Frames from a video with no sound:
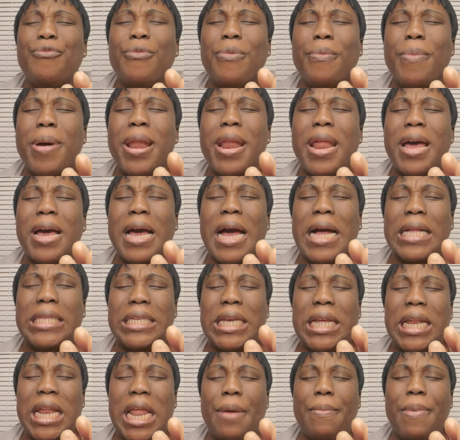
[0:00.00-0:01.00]

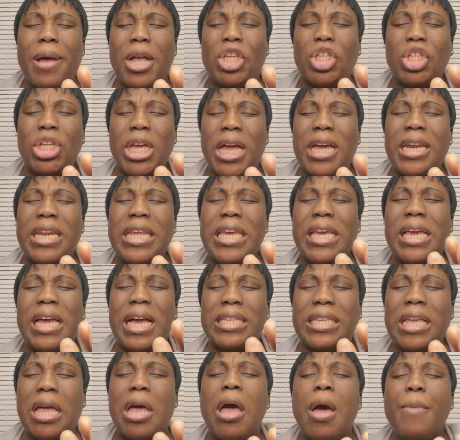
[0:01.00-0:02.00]
Barakata labashka,
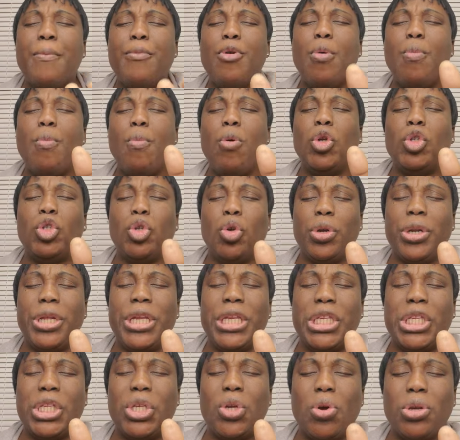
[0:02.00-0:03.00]
rikata, promotion
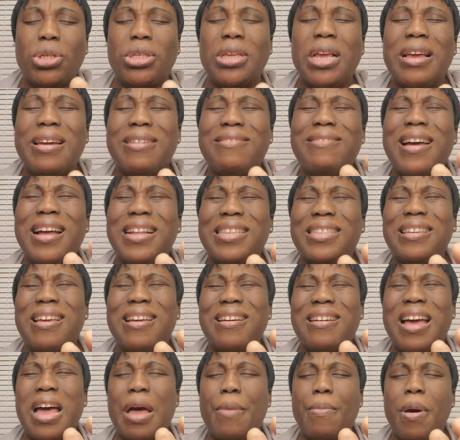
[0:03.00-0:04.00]
is yours.
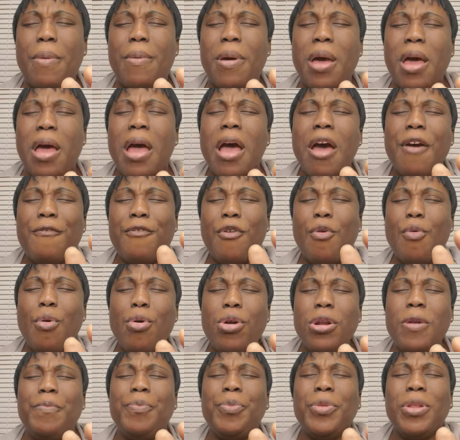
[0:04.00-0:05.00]
Rataka, baba,
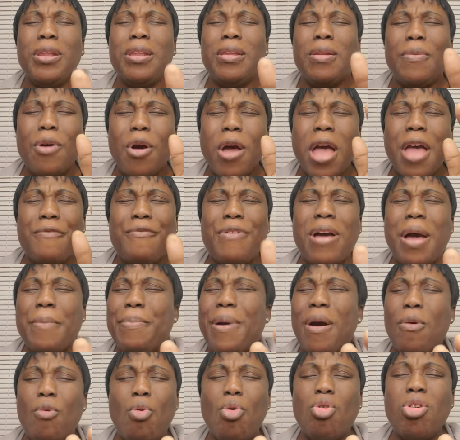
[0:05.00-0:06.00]
forward. Ever
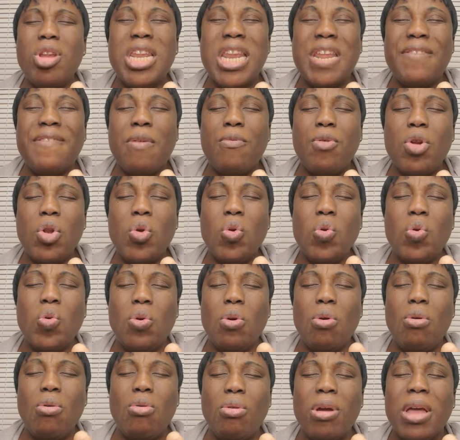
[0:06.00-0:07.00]
backward, never will you
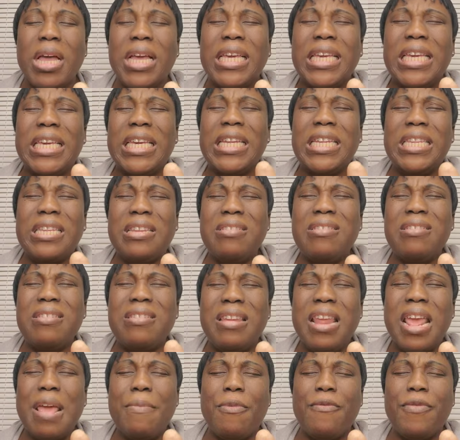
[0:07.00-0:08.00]
go in the
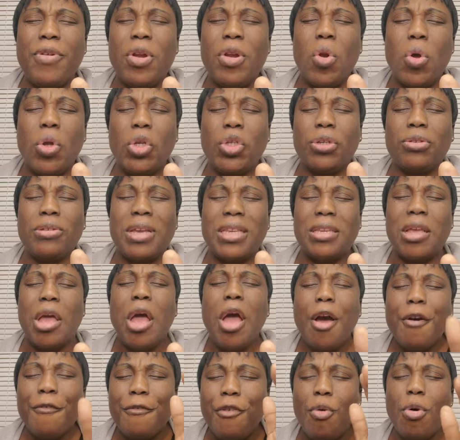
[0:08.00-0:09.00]
name of the Lord Jesus Christ.
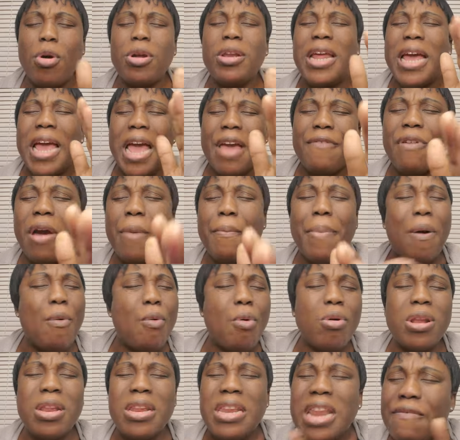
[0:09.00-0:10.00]
Forward, ever
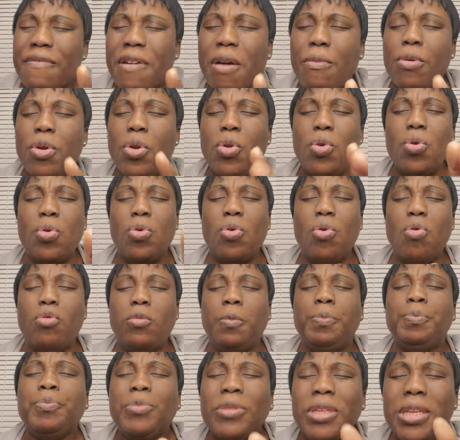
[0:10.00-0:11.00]
backward, never will you
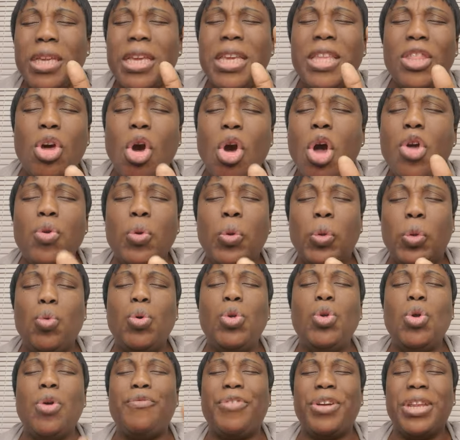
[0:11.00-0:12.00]
go in all you
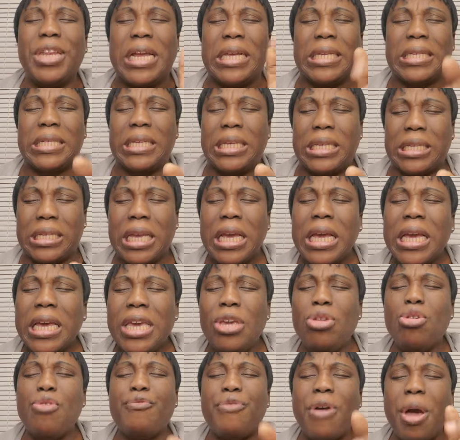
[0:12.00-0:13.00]
do, in your finances,
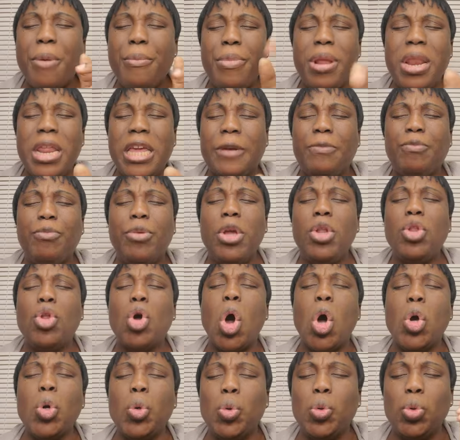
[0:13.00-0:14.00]
in your family, in
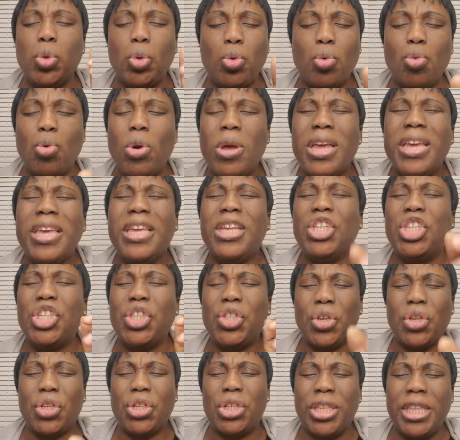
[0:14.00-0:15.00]
all you do, in
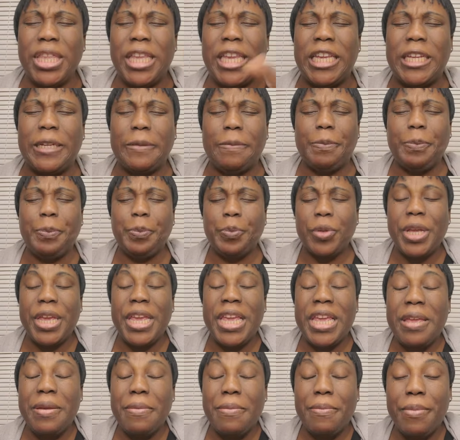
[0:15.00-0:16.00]
Jesus' name.
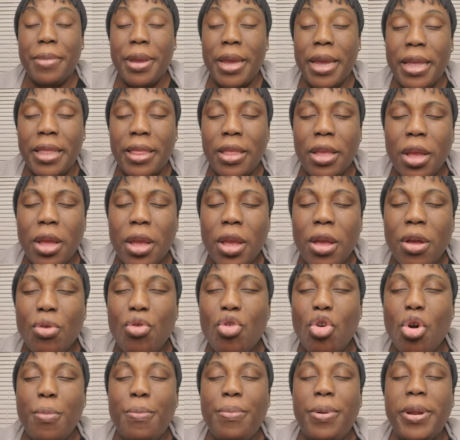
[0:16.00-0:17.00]
Amen.
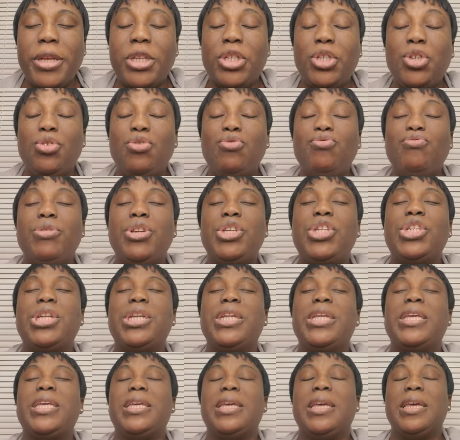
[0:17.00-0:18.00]
God bless you
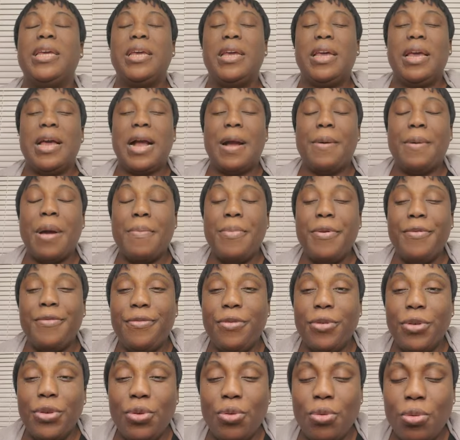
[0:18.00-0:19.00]
richly. I'm happy
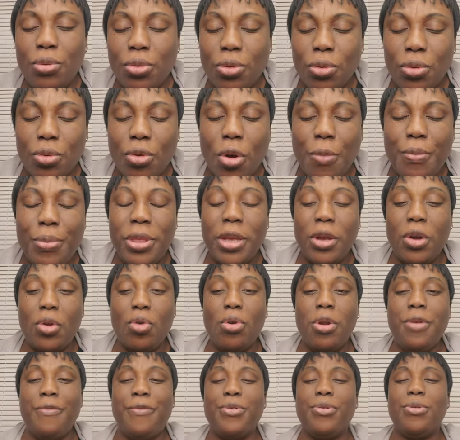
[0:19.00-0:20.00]
for you. To God be the
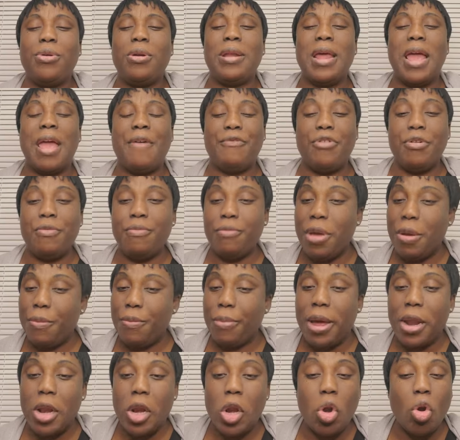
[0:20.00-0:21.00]
glory for your life.
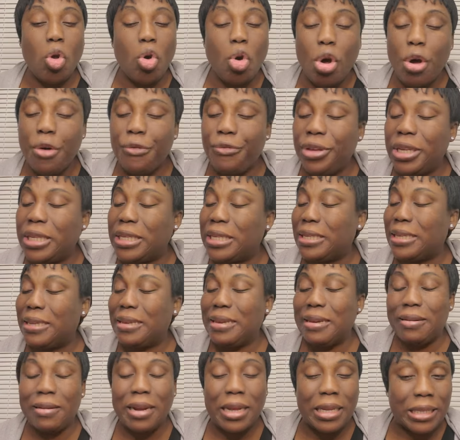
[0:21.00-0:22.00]
Remember, love is the
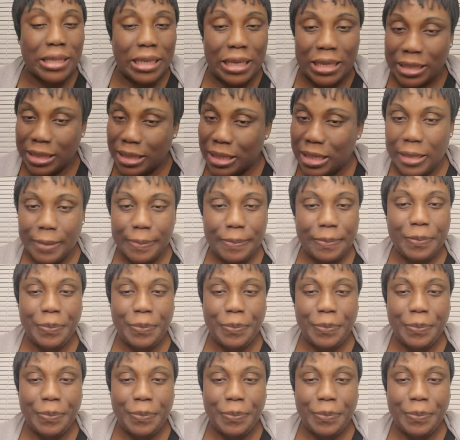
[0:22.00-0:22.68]
greatest.